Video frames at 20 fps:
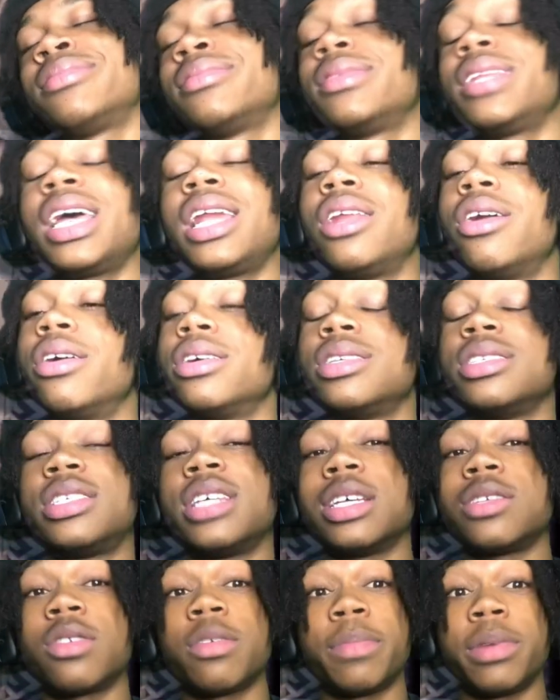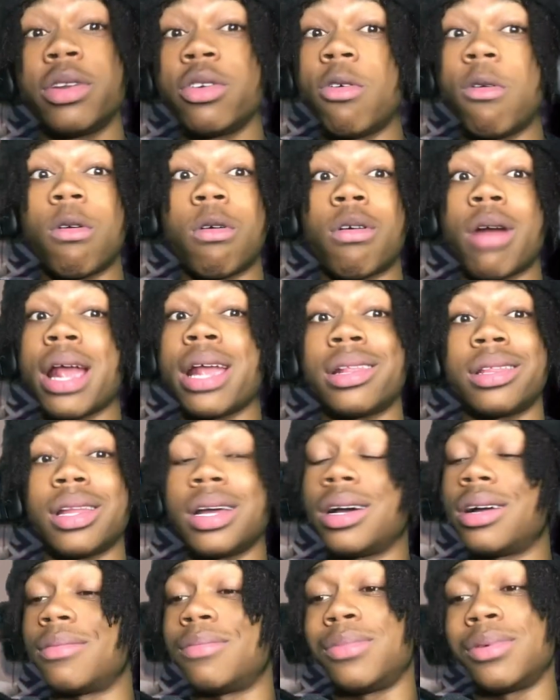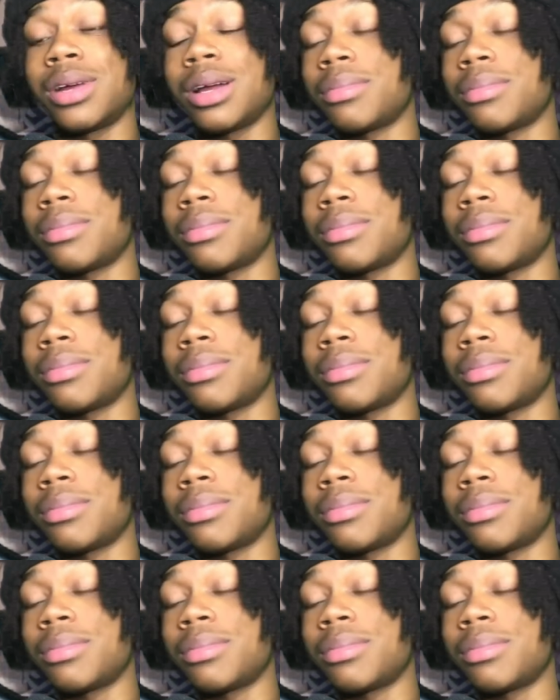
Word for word: That loyalty test would have been over right there, bro.